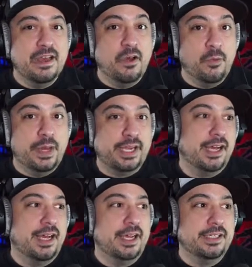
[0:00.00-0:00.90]
oh my
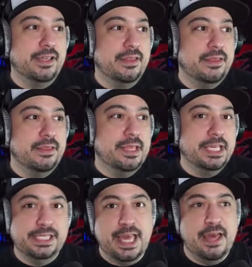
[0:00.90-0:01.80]
God,
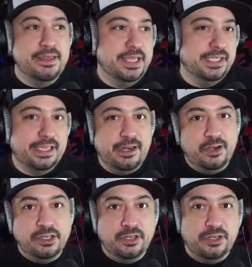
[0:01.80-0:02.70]
is that this
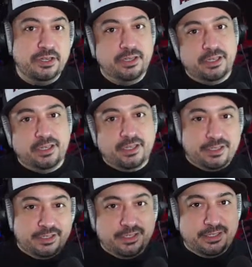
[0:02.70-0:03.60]
character?
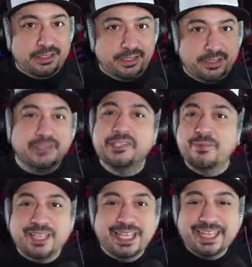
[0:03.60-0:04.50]
Oh, or
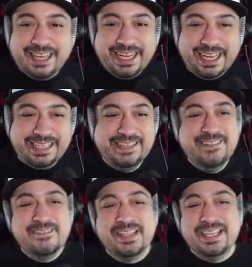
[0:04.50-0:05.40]
something like that.
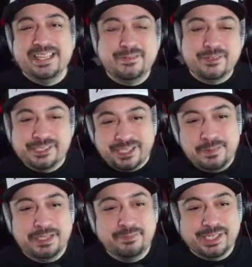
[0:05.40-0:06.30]
And then, of course,
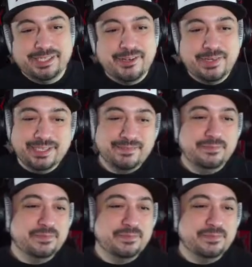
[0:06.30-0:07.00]
keeps the buzz going.